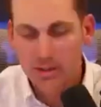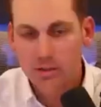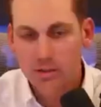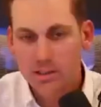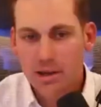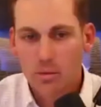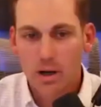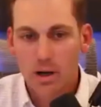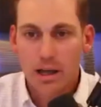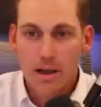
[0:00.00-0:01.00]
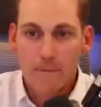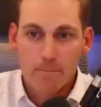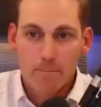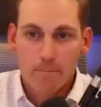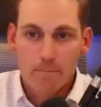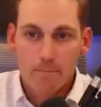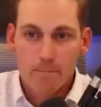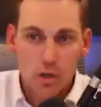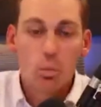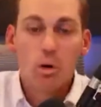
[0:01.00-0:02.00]
this no matter what,
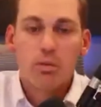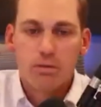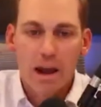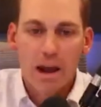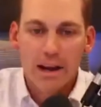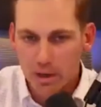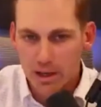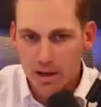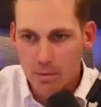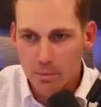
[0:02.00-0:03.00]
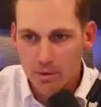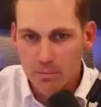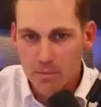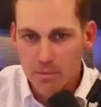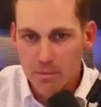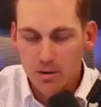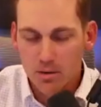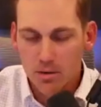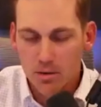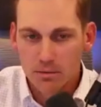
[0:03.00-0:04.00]
you will find a way to come up with the money,
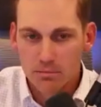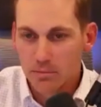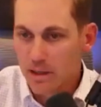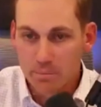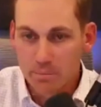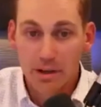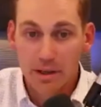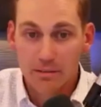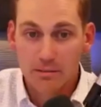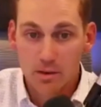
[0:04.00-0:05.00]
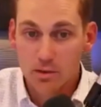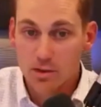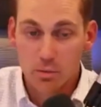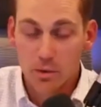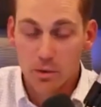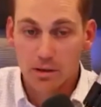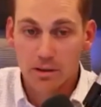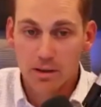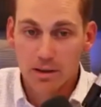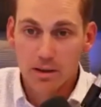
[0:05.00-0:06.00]
like period. You just will,
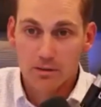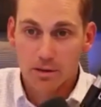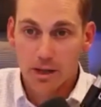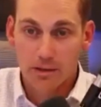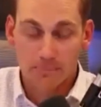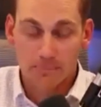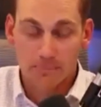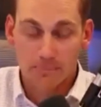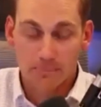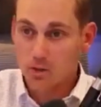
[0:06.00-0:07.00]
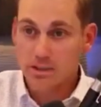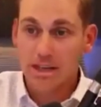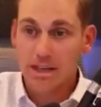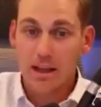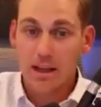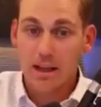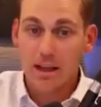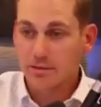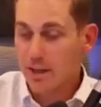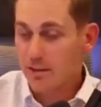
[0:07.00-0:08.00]
right? Using an analogy
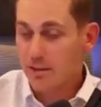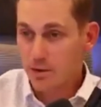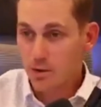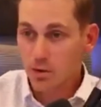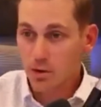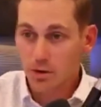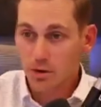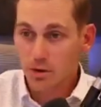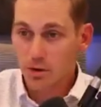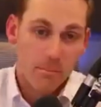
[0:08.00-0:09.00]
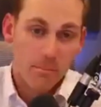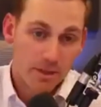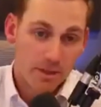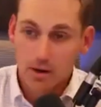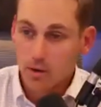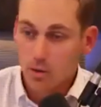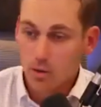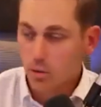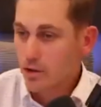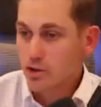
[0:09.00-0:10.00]
of if your mother or
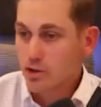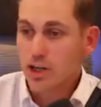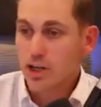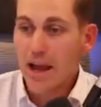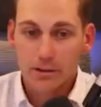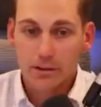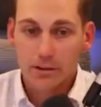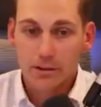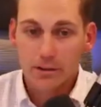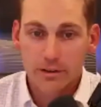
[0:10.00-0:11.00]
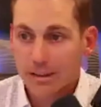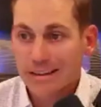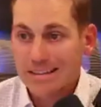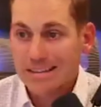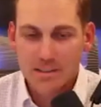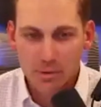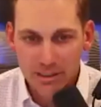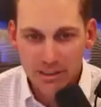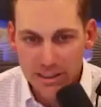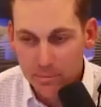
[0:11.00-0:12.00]
your child desperately
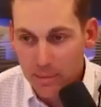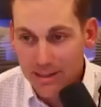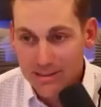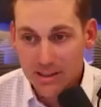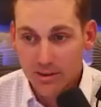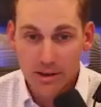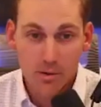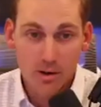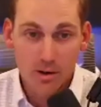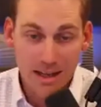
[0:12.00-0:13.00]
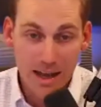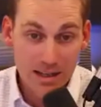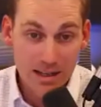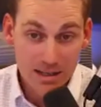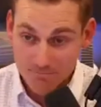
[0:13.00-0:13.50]
needed medicine or they were going to die